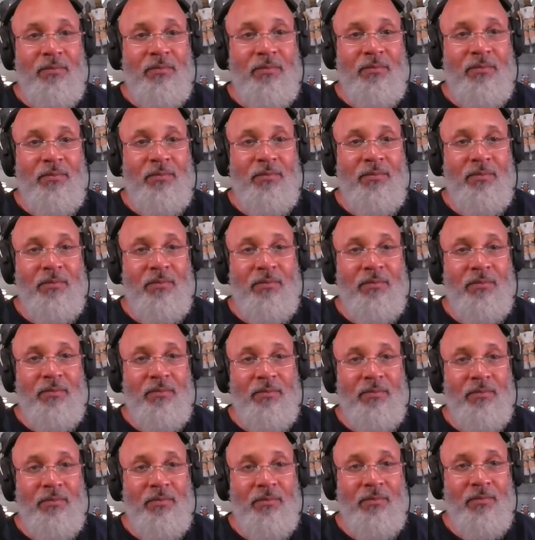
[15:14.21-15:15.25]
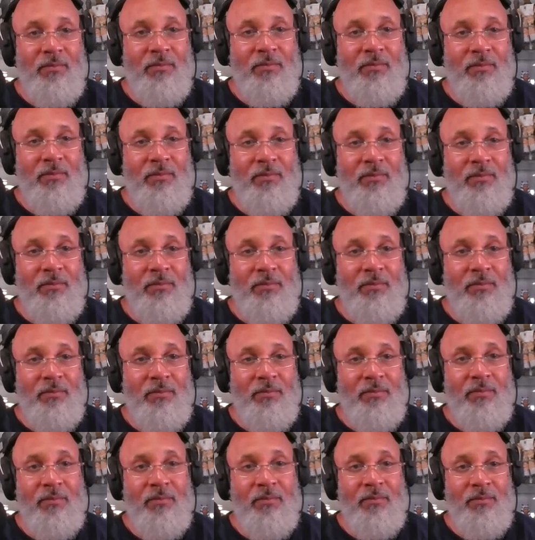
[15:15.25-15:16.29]

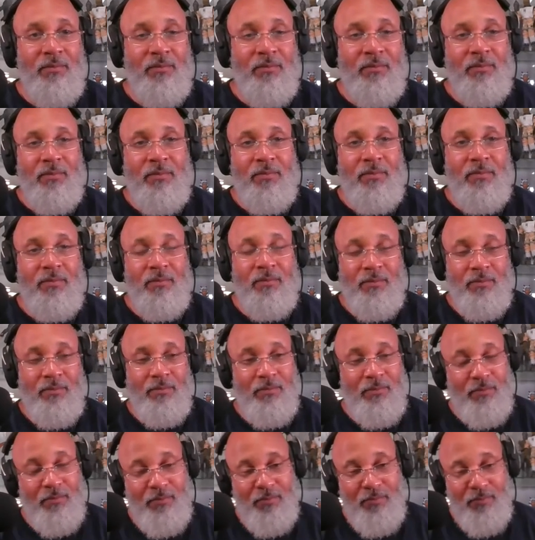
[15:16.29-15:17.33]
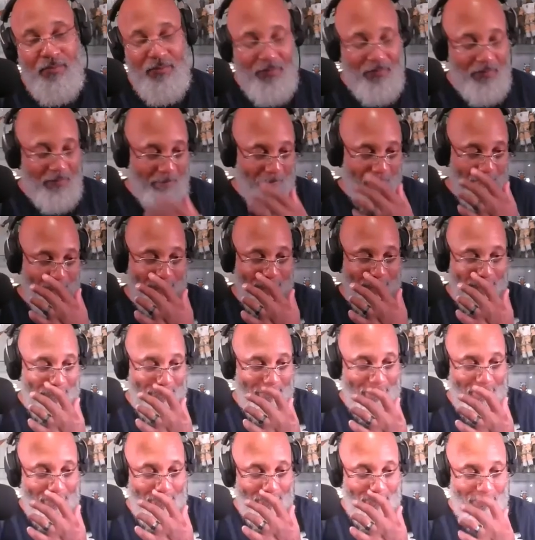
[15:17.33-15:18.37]

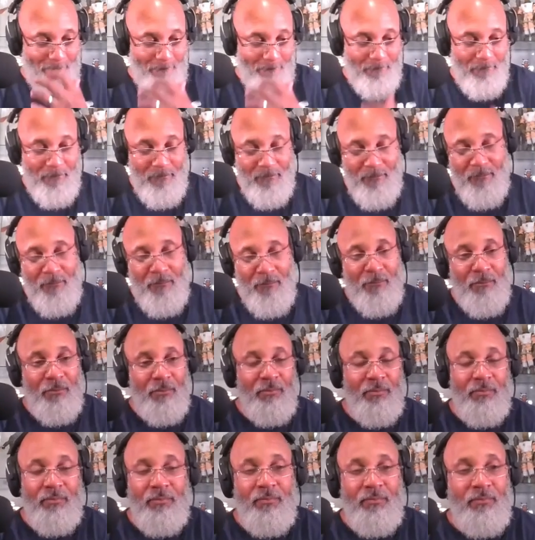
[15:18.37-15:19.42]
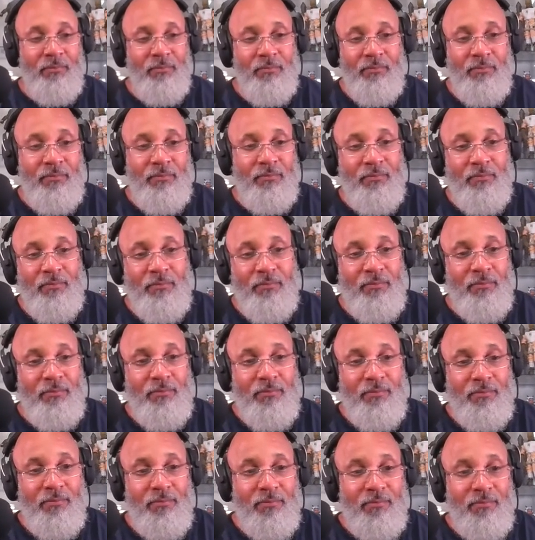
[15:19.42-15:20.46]

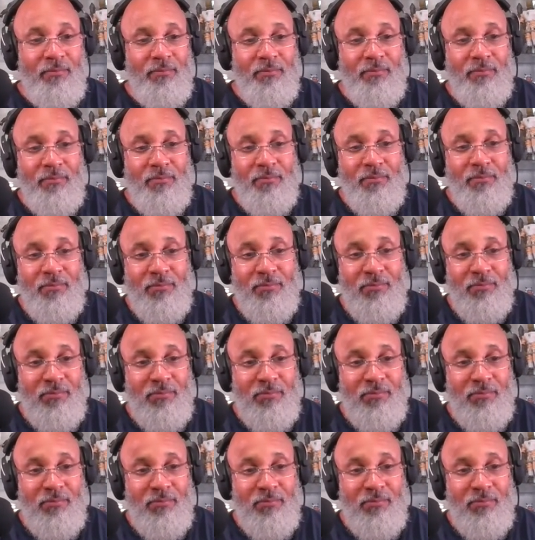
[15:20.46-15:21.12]
(silent)